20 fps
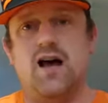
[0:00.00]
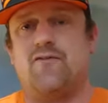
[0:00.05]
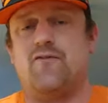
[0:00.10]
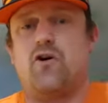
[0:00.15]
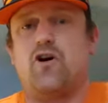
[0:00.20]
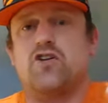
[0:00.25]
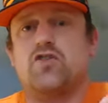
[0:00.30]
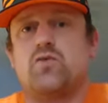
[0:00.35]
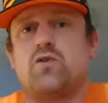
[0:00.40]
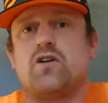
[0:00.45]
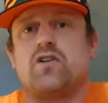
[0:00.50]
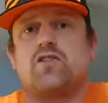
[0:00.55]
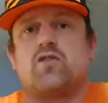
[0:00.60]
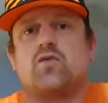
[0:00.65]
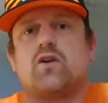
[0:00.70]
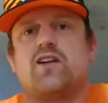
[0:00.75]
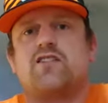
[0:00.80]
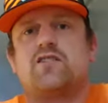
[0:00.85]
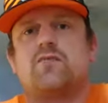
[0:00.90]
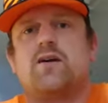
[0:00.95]
I've always wanted
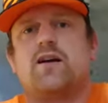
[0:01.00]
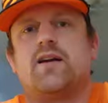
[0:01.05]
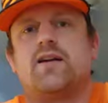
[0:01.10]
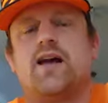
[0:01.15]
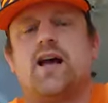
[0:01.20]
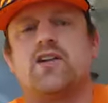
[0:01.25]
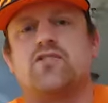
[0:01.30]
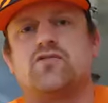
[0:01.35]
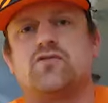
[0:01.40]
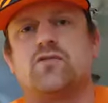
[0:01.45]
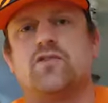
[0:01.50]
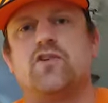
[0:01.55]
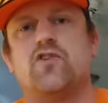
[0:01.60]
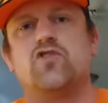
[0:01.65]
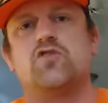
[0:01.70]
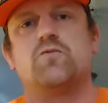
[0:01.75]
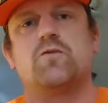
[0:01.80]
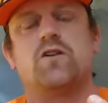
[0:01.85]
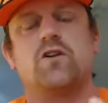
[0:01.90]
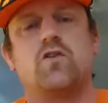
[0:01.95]
the Reds to make national
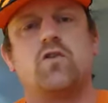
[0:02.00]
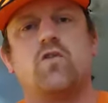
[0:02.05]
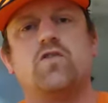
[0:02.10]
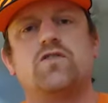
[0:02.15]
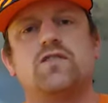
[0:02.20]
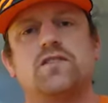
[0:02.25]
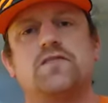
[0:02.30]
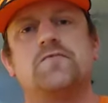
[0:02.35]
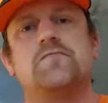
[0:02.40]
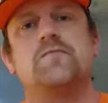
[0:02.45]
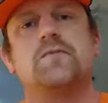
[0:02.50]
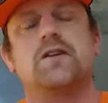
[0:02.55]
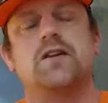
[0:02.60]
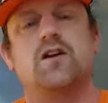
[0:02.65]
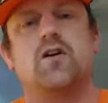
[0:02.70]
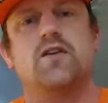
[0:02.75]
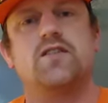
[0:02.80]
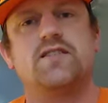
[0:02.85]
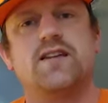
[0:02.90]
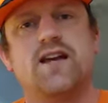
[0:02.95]
news, but of course, it you
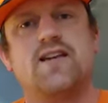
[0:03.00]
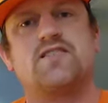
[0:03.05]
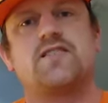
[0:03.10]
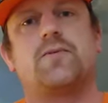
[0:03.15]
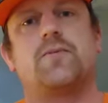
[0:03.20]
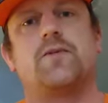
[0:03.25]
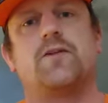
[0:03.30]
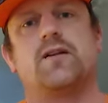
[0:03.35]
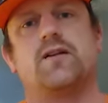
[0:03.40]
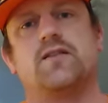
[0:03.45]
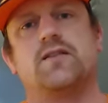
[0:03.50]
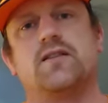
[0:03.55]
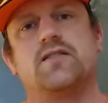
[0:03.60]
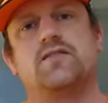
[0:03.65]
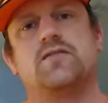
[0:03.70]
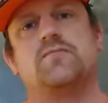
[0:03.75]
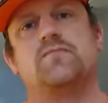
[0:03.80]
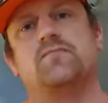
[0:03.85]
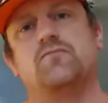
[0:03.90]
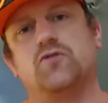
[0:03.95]
know it takes something like
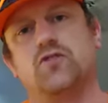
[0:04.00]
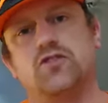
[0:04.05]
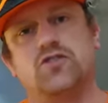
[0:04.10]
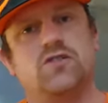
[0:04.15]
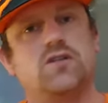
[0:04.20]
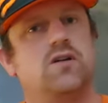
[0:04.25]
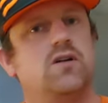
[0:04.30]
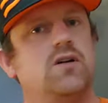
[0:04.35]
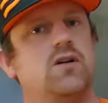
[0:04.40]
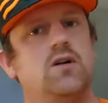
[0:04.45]
this, which